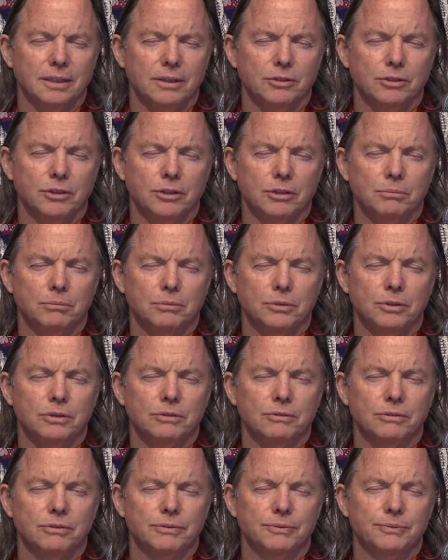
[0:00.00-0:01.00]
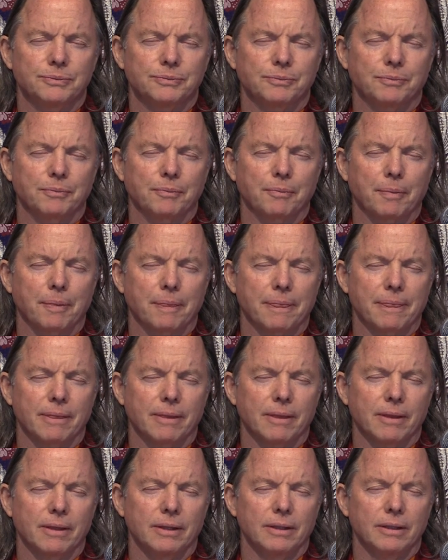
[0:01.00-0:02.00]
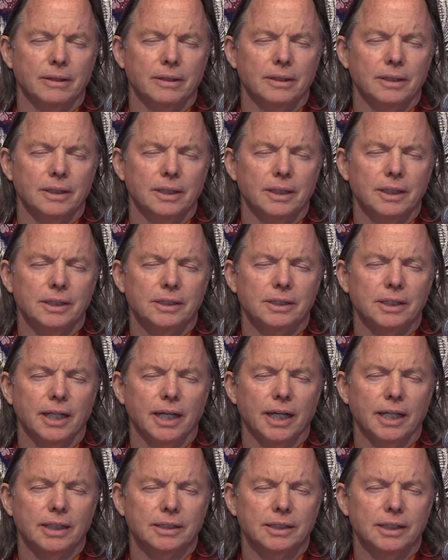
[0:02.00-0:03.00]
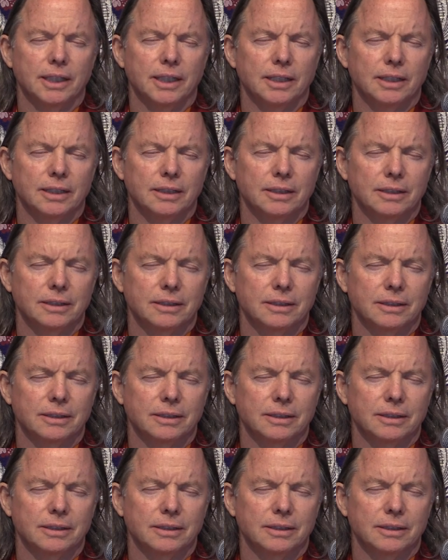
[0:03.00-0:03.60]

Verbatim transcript: Don't move. Each exhale,